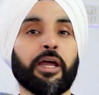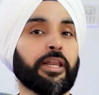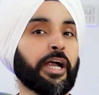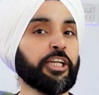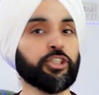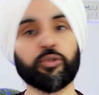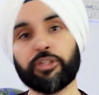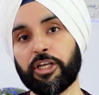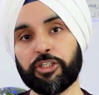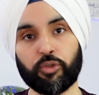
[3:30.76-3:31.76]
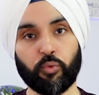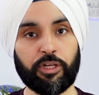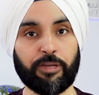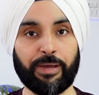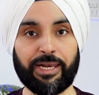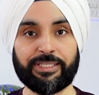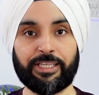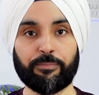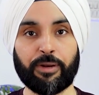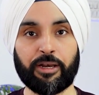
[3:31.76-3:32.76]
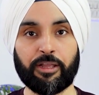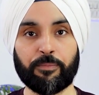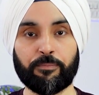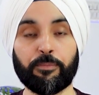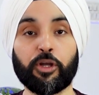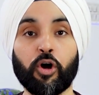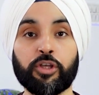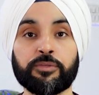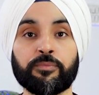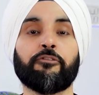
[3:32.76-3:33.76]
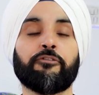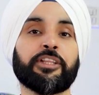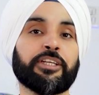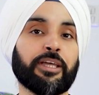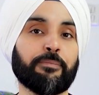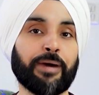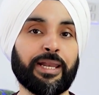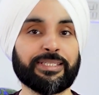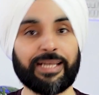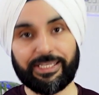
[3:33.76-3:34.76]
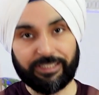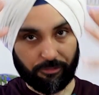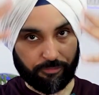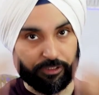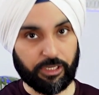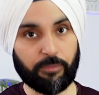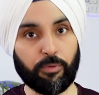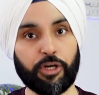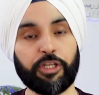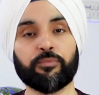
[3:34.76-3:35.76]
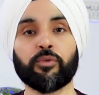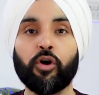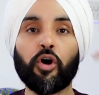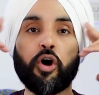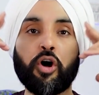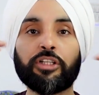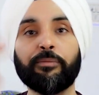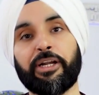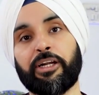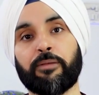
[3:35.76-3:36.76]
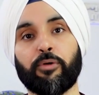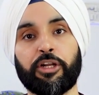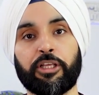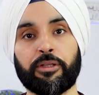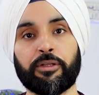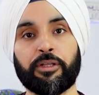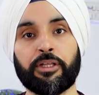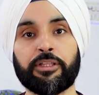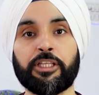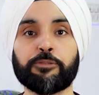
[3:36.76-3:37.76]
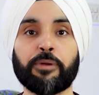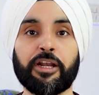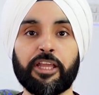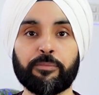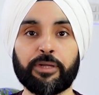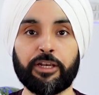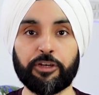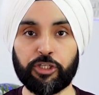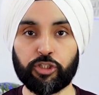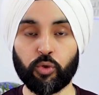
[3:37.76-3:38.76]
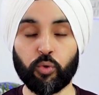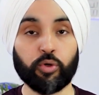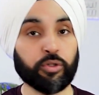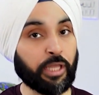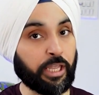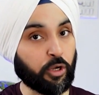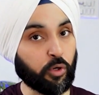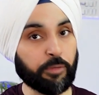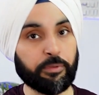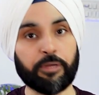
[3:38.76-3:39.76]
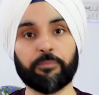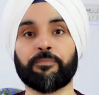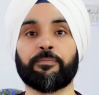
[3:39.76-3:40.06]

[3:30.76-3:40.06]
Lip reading: Nadi Shodhana is truly a balancing pranayama because whether the imbalance lies in a physical body or the mental body, this pranayama can restore the equilibrium.